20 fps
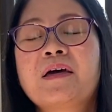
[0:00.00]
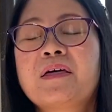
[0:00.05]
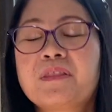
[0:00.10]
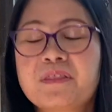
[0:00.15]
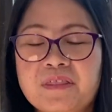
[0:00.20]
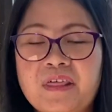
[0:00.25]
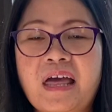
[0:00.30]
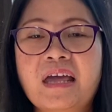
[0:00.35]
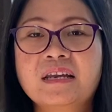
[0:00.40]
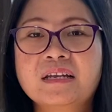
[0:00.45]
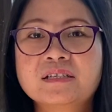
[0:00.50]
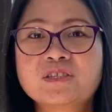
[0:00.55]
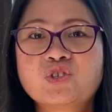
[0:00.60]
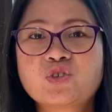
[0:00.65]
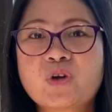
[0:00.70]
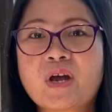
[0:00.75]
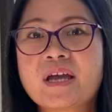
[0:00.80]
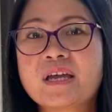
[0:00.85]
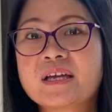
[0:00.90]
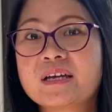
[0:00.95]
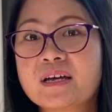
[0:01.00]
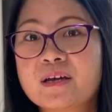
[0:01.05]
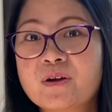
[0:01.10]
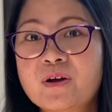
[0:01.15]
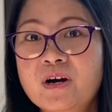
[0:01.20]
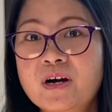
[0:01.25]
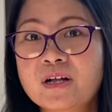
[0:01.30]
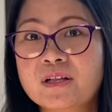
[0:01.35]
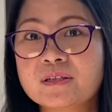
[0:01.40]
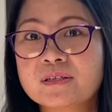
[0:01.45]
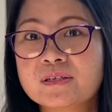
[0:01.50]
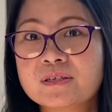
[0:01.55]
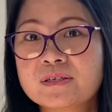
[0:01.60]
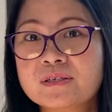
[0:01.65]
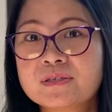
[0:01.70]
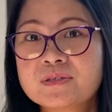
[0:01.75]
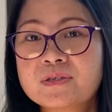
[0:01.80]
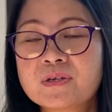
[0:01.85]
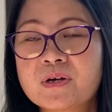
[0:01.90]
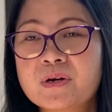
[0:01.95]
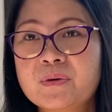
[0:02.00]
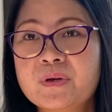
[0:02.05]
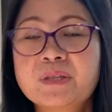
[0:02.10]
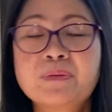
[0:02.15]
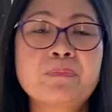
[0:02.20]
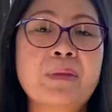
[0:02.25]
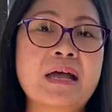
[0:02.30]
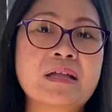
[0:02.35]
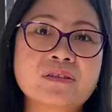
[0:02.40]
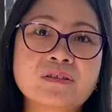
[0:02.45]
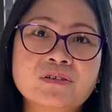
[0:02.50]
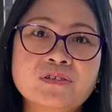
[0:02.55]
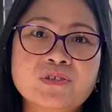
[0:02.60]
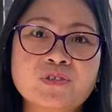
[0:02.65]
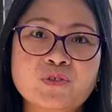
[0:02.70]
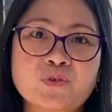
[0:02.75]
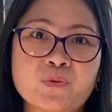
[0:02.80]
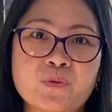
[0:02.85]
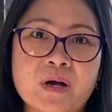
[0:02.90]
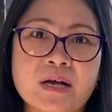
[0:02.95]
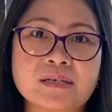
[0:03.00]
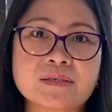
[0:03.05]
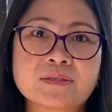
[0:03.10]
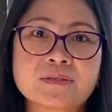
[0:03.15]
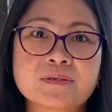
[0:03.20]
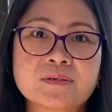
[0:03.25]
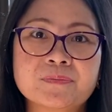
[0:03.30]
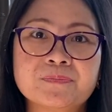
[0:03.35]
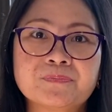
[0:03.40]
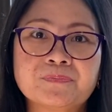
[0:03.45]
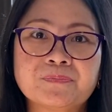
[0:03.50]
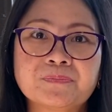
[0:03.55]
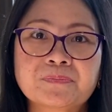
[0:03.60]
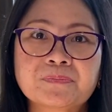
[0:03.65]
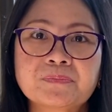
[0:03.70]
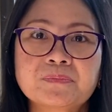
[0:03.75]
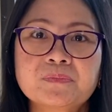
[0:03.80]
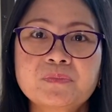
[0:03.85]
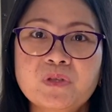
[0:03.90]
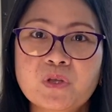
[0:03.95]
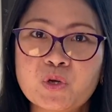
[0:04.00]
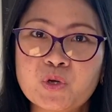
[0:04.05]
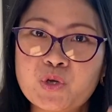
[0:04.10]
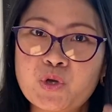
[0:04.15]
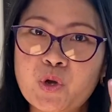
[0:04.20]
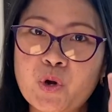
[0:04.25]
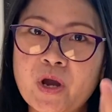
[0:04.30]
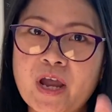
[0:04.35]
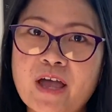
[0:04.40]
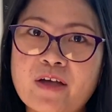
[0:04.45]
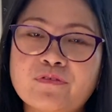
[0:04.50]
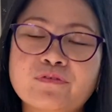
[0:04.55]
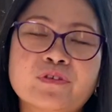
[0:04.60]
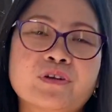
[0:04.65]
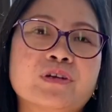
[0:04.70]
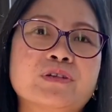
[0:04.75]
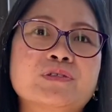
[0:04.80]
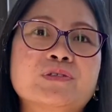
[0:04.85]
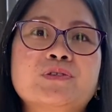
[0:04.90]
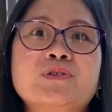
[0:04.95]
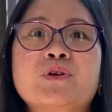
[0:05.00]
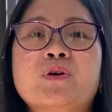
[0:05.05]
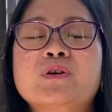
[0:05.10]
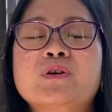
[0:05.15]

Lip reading: than not trying at all. So it matters to us. Your efforts, your